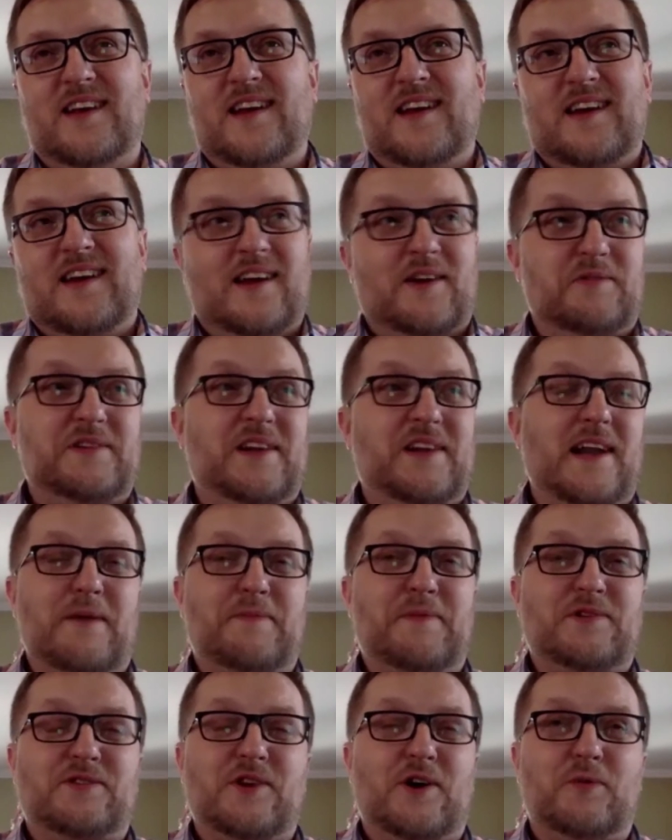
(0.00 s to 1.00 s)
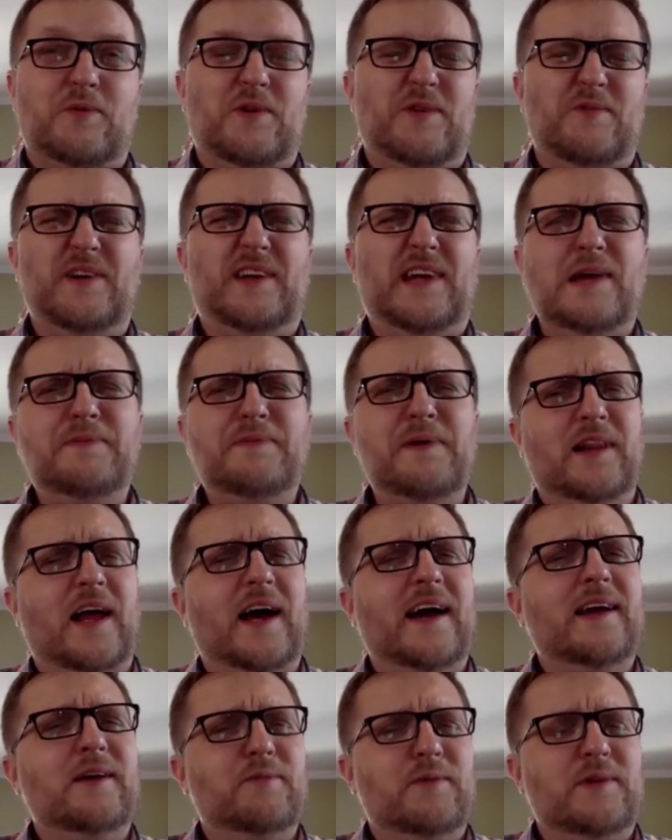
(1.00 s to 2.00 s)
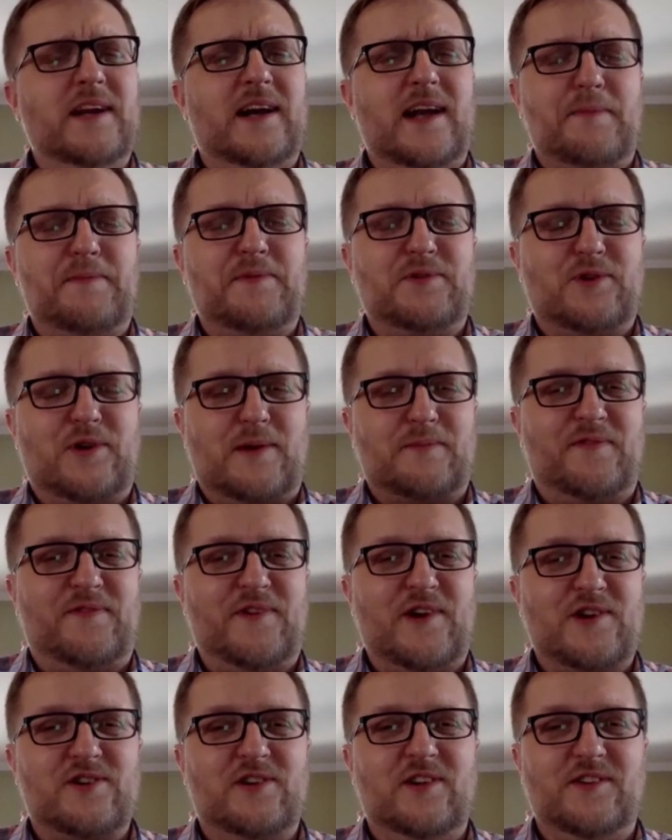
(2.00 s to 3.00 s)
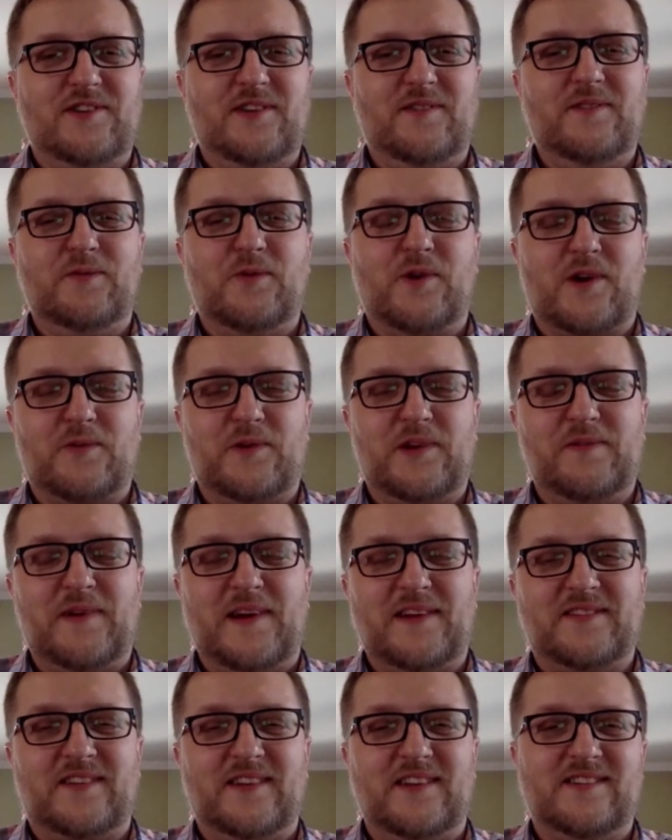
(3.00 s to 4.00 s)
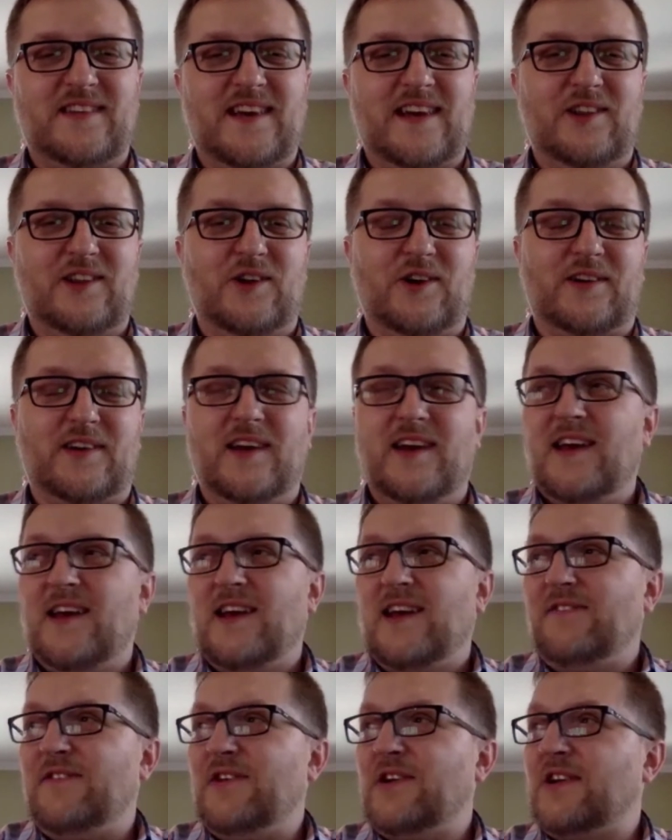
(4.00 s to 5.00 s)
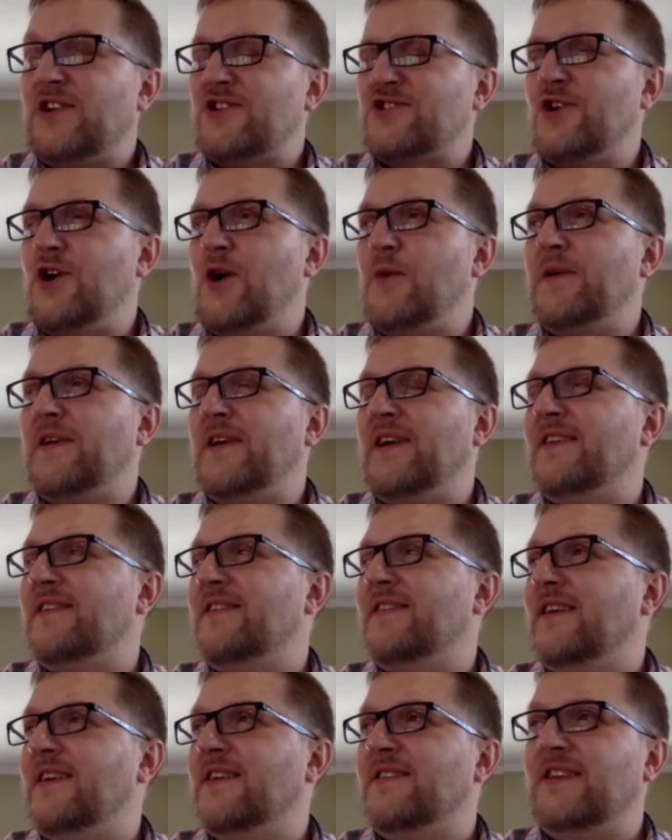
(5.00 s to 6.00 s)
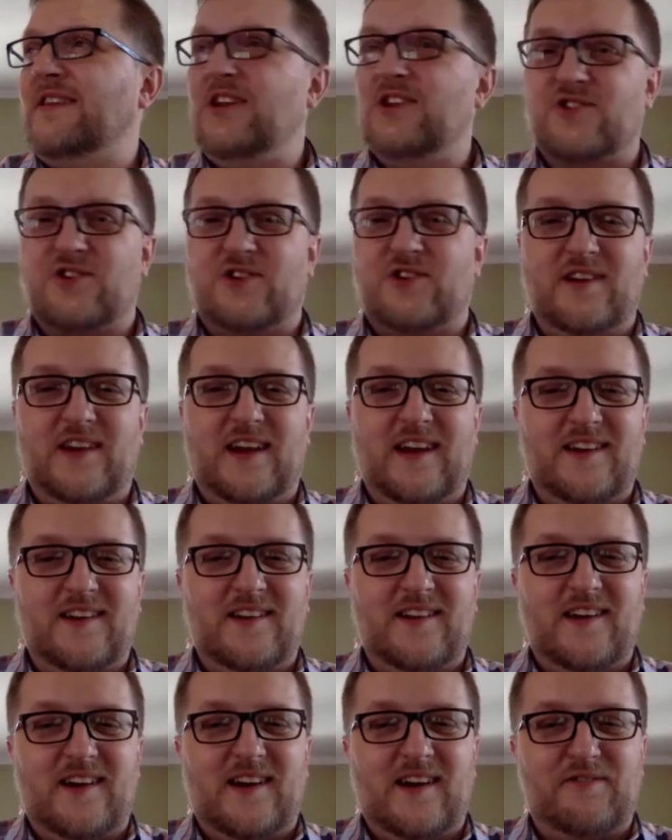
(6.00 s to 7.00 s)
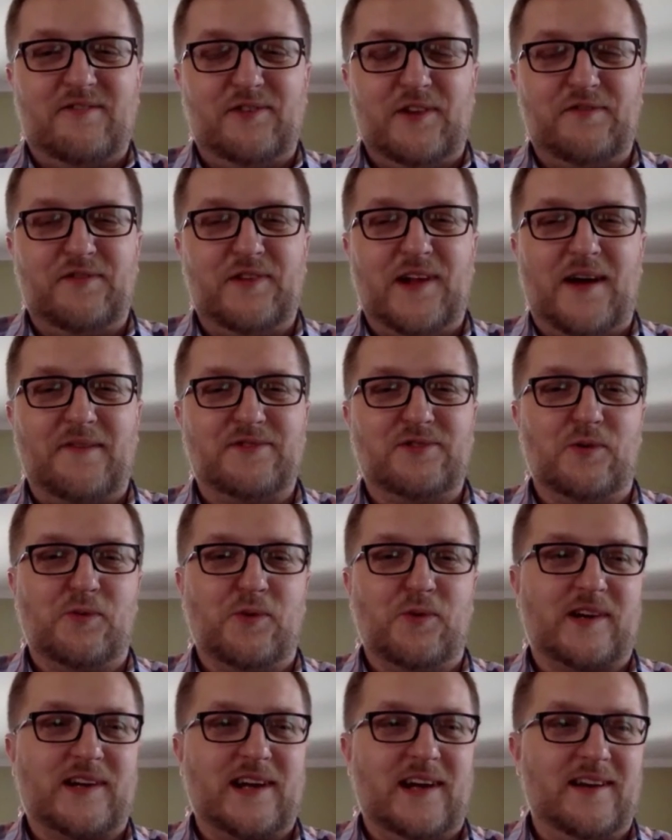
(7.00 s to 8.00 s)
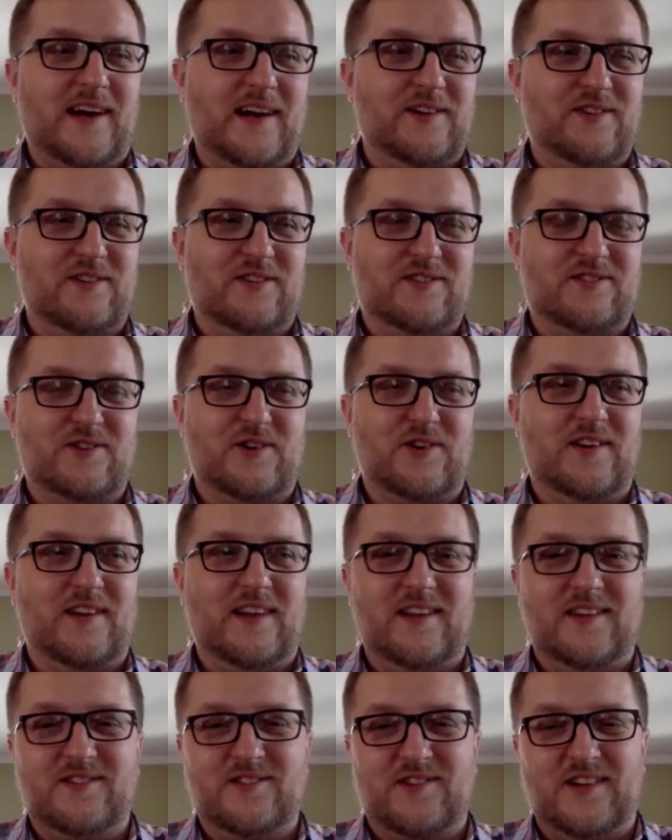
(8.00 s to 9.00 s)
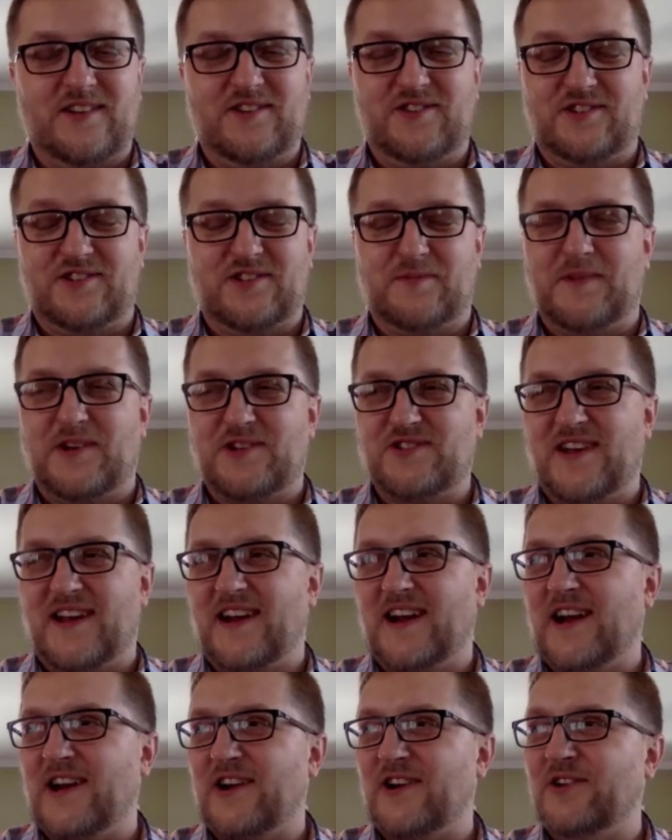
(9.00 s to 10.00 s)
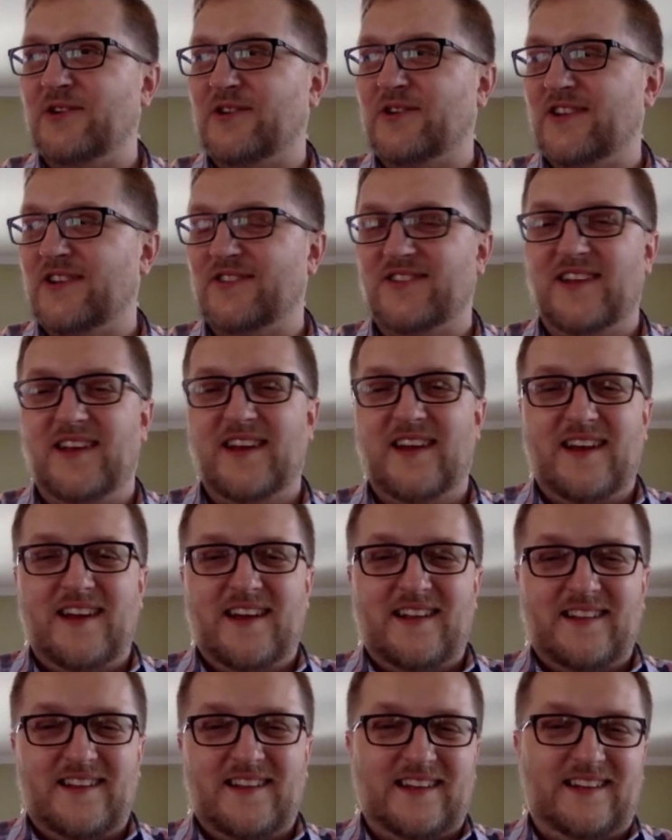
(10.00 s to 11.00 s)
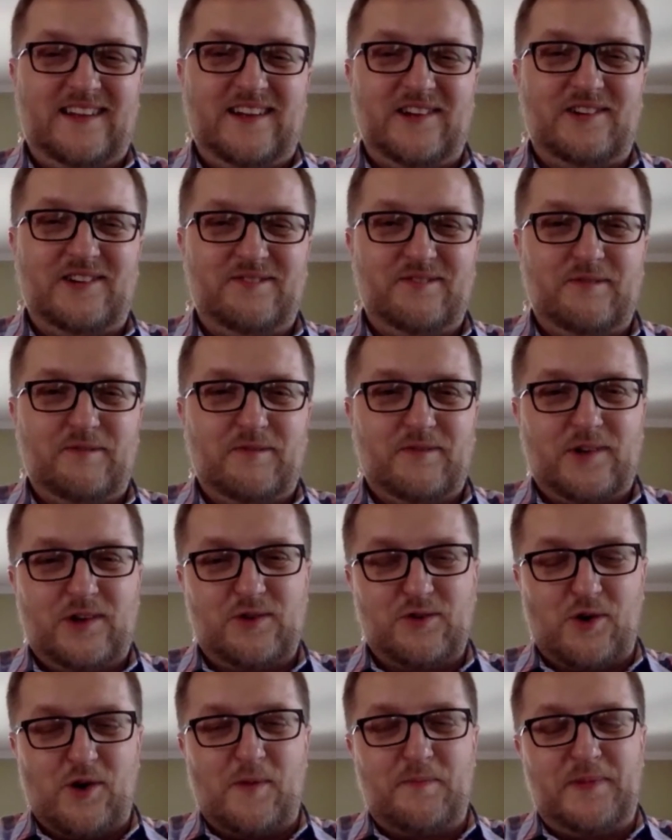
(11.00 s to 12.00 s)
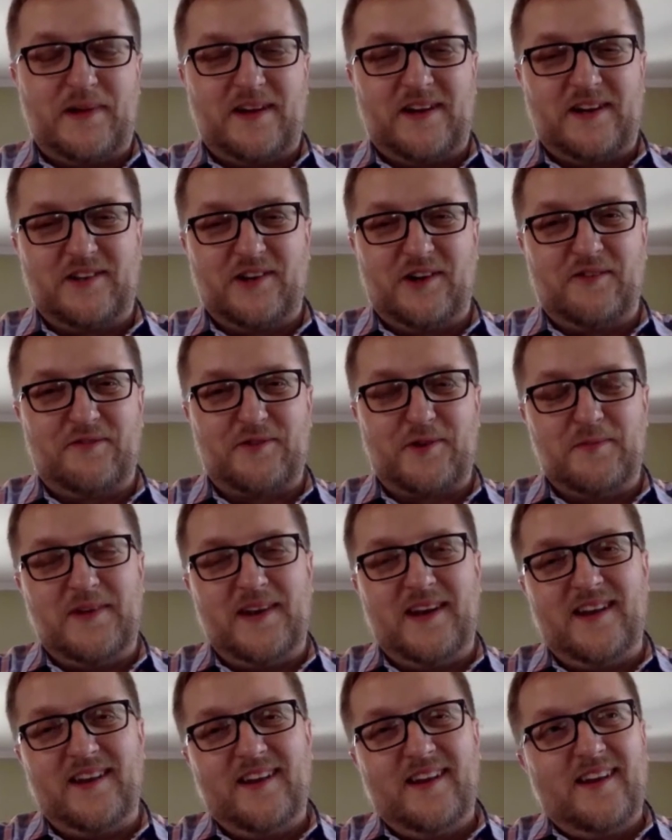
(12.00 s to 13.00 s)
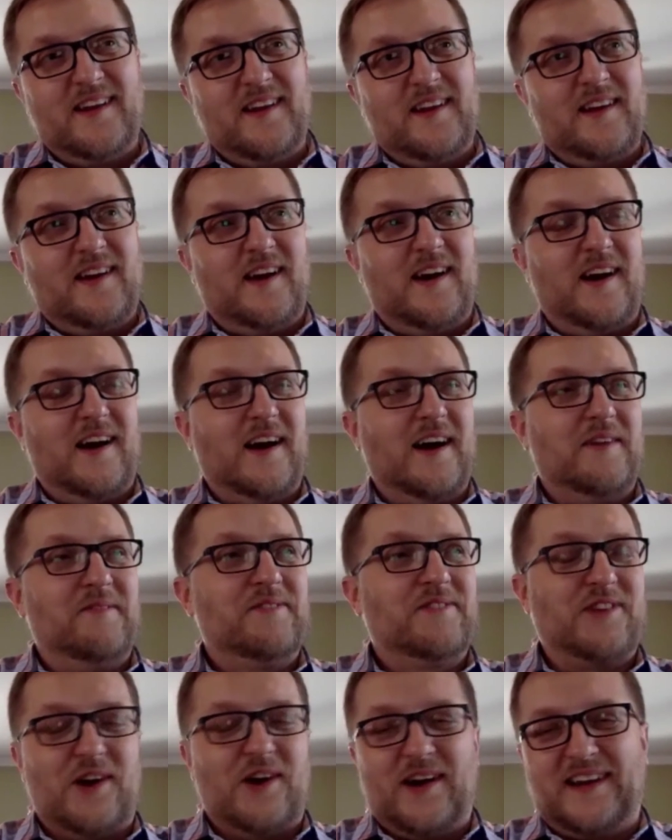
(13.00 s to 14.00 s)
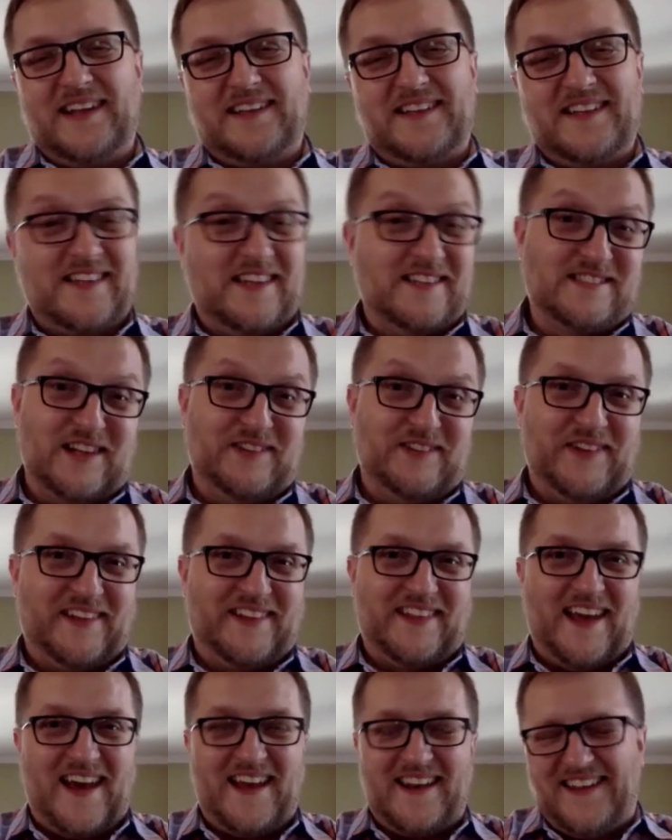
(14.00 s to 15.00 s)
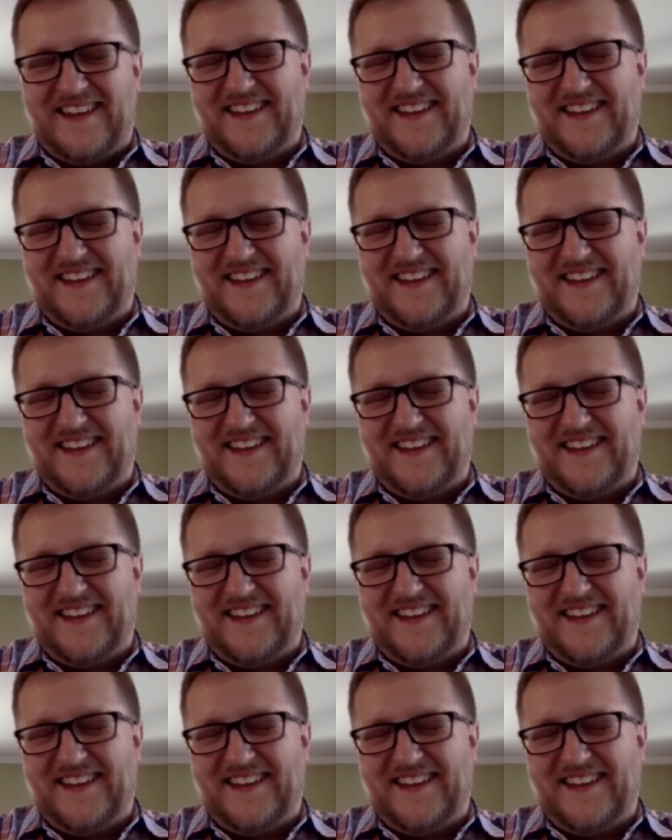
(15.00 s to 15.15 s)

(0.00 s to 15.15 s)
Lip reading: did an episode. We keep it light. We did an episode on professionalism where we basically said, look, if you're going to show up in a t-shirt and flip flops to work, I just as much not hire you because, grow up, be an adult for a minute. So I get to say stuff like that.